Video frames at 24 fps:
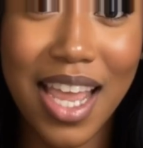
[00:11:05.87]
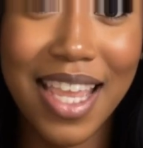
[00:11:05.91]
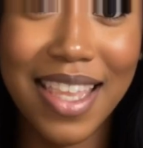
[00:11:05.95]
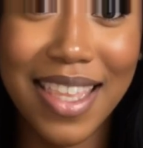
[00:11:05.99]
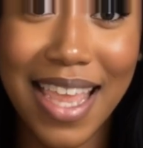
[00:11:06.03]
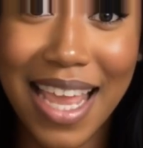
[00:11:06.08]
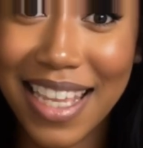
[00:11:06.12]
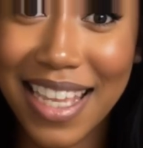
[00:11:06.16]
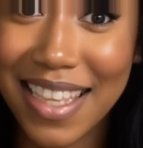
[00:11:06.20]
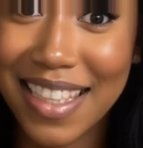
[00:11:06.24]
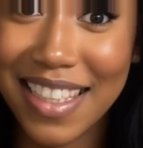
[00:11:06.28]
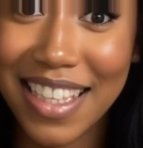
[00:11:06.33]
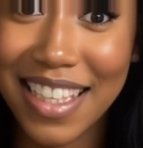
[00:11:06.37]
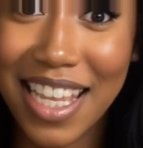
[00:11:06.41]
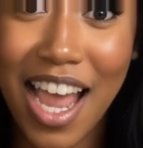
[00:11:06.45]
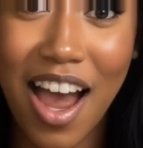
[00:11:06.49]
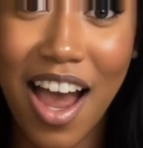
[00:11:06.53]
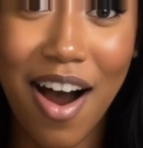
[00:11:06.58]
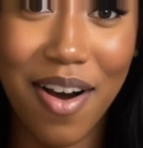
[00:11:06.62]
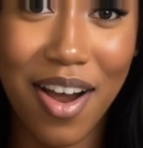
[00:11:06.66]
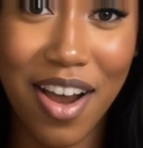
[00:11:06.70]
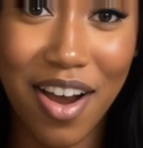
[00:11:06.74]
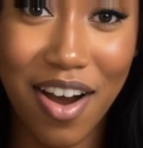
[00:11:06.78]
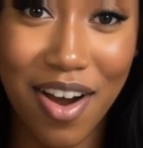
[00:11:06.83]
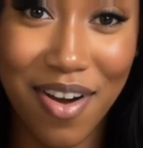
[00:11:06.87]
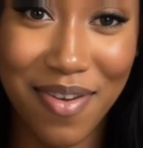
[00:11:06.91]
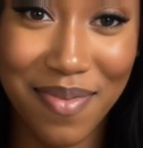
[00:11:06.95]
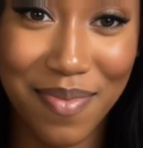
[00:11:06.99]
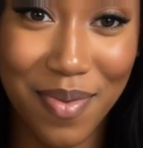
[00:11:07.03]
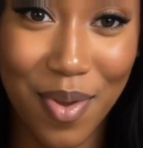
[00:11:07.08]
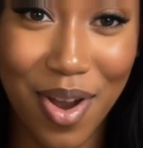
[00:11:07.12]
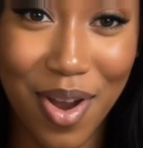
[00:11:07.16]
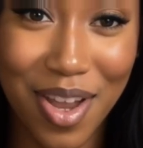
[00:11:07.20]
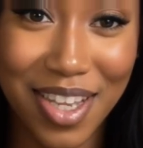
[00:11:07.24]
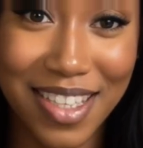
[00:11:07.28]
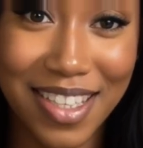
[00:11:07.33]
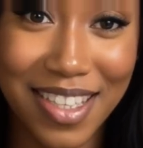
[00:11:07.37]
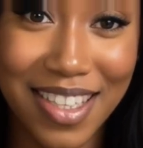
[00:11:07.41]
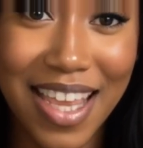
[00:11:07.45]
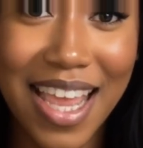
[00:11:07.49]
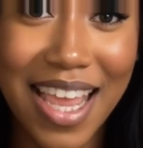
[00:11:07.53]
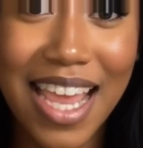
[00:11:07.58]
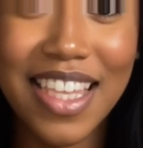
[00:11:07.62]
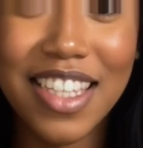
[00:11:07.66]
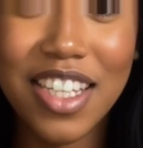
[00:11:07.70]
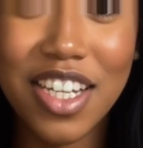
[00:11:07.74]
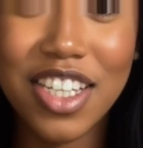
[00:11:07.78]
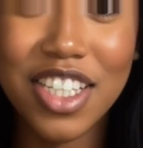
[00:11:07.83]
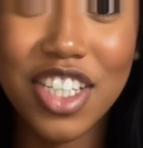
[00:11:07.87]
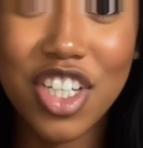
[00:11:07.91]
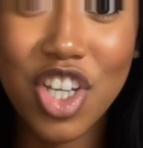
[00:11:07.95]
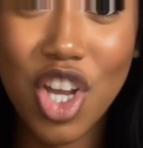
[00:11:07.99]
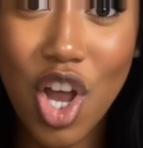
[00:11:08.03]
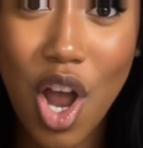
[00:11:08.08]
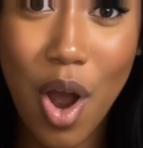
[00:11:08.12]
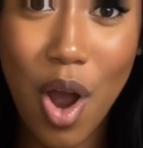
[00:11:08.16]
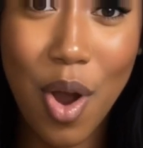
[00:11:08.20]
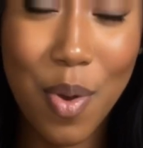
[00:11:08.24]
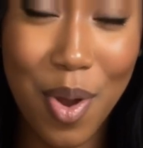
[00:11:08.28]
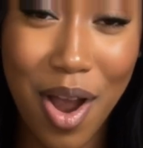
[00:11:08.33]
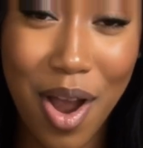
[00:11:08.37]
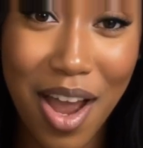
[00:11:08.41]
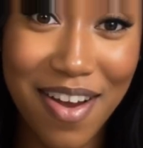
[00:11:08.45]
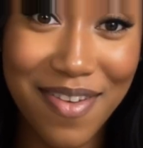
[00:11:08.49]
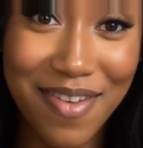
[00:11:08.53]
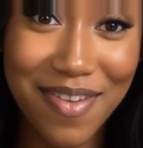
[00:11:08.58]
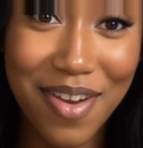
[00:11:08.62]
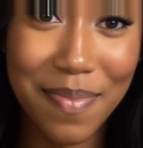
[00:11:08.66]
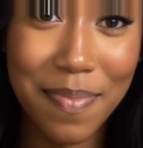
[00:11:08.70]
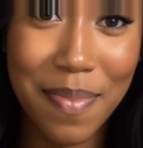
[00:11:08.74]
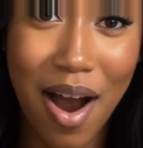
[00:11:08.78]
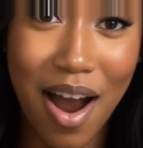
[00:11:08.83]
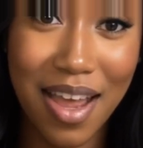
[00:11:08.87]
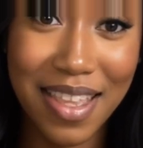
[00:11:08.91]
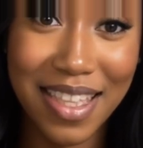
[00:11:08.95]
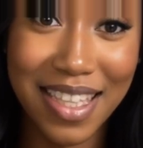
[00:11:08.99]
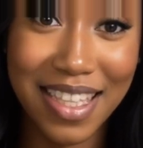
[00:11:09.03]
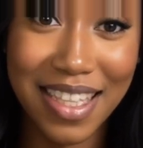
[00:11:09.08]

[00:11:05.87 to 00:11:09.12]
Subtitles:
like it's carrying her voice. There's no grave for Molly